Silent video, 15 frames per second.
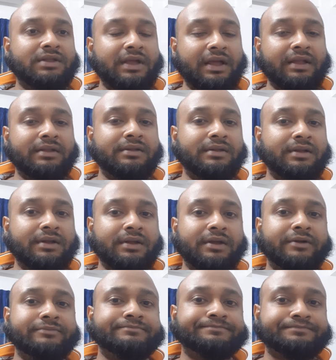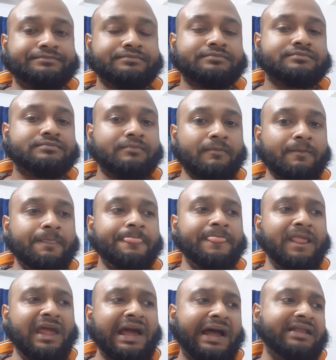And
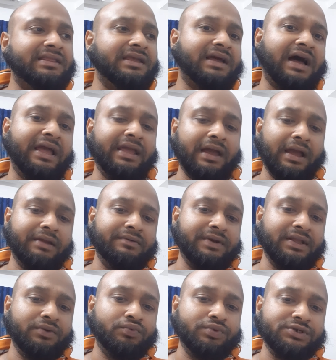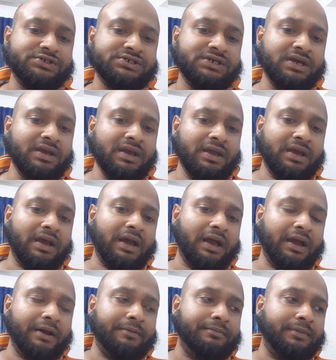yeah, I think I really wish
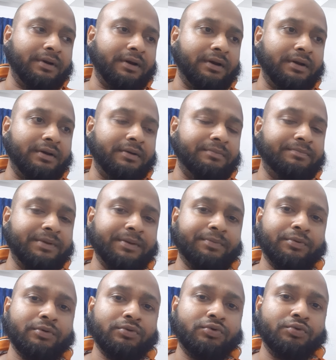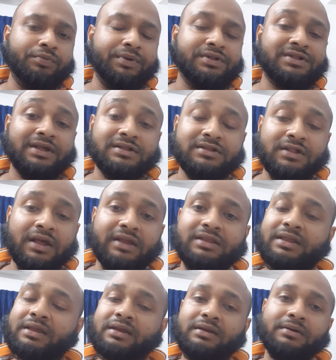people to be successful. I
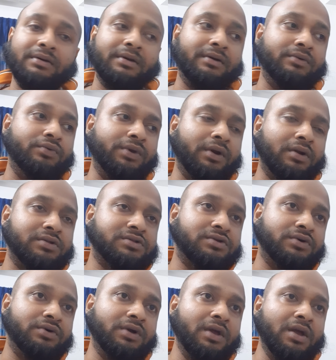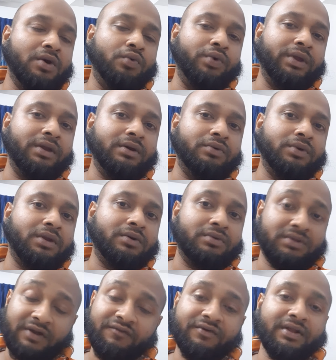think we
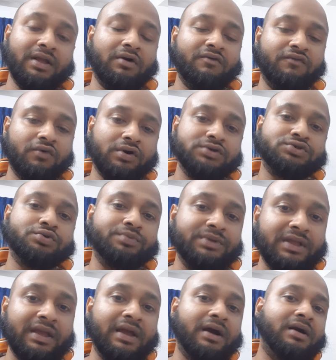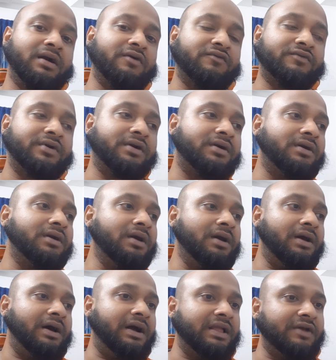definitely, our focus should be the hereafter
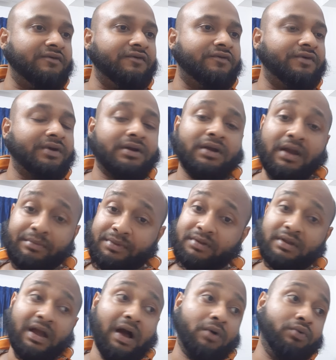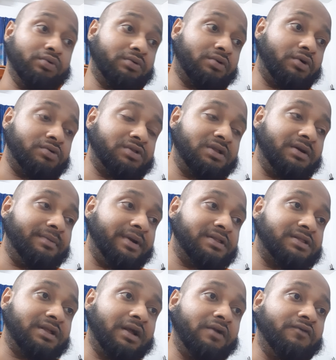and everything. I mean, I would consider
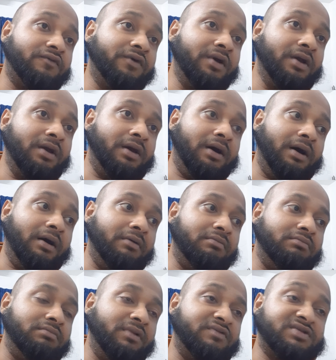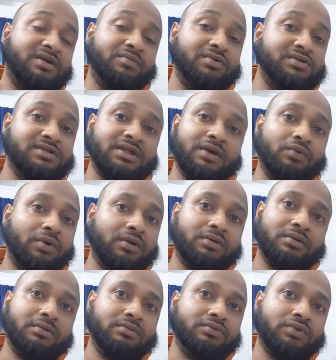myself, if someone say
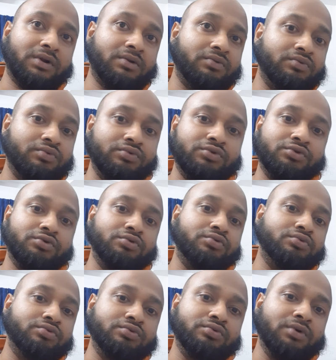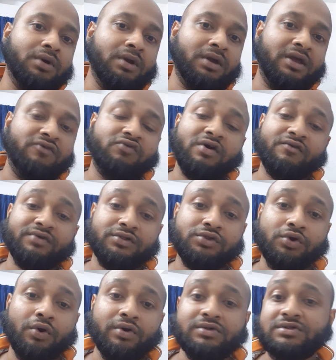what would you, if you have a
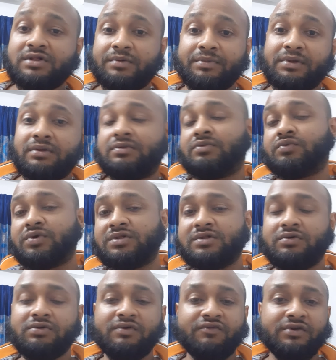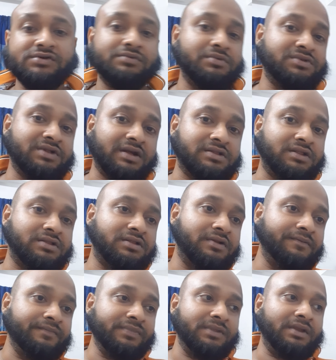choice, I mean, what is the definition of success
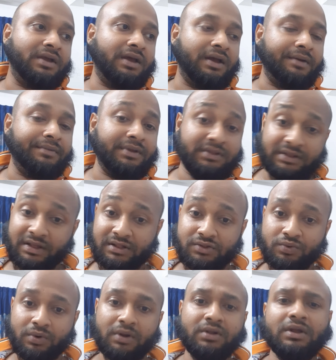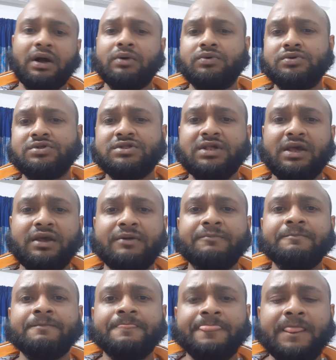in this world? I would say
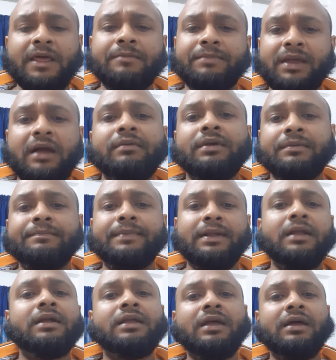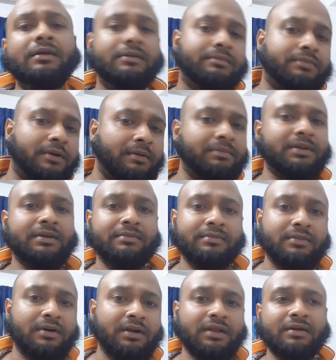becoming billionaire probably
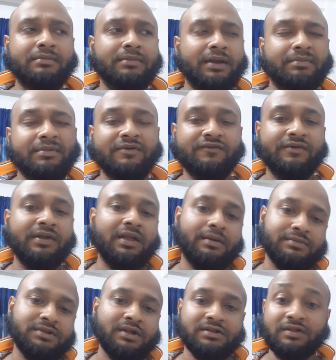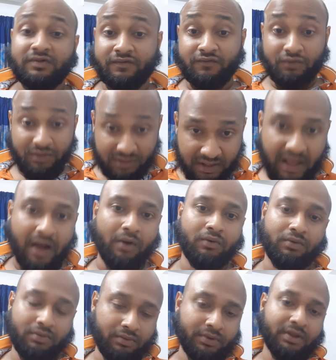gonna make me feel I'm successful
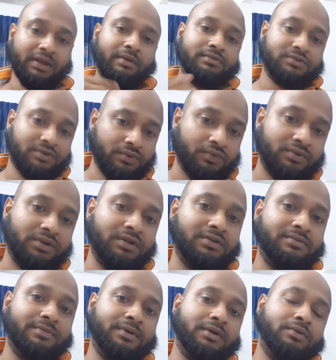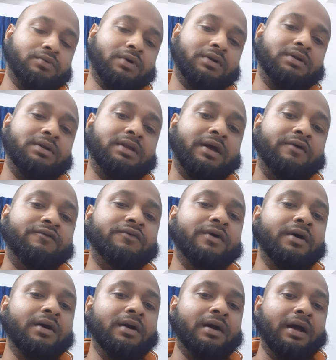now when it comes to the worldly life.
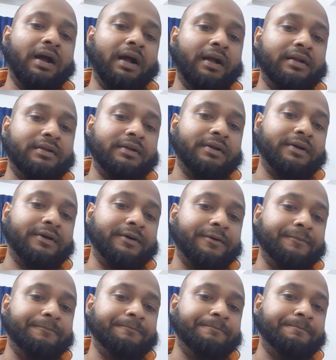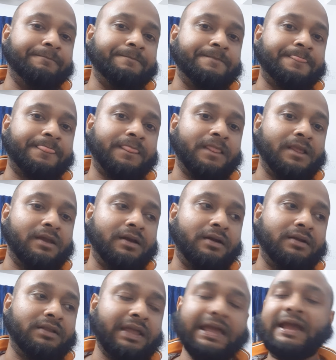And
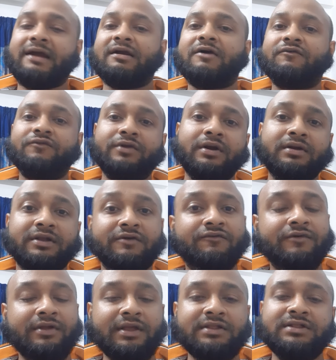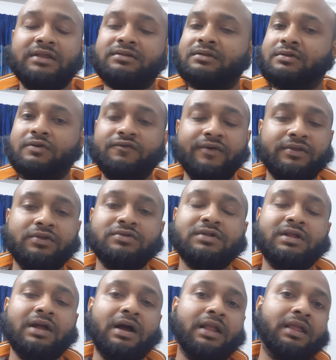the hereafter, definitely Jannatul Firdaus
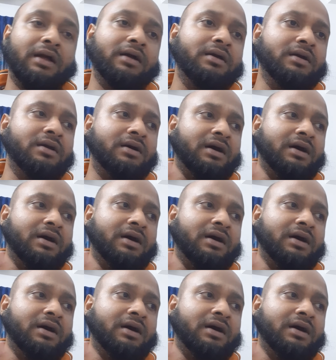Ala.